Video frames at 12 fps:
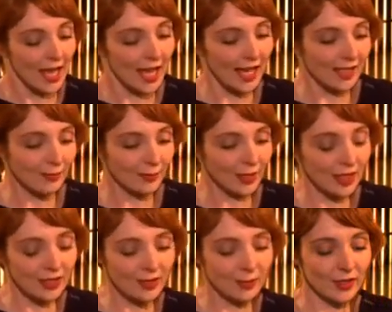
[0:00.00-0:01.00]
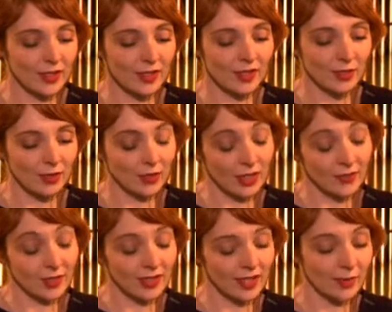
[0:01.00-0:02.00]
And Gus
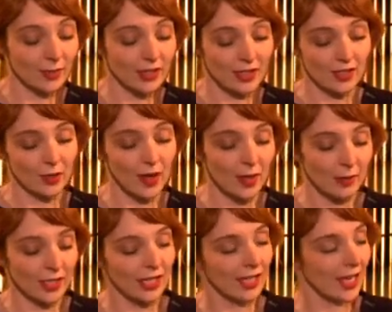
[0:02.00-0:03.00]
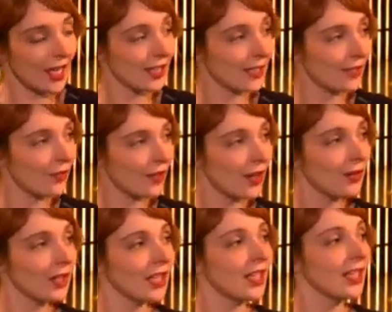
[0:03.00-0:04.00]
Van Sant was describing it as a
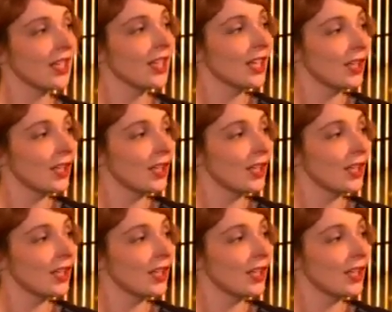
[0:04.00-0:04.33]
very,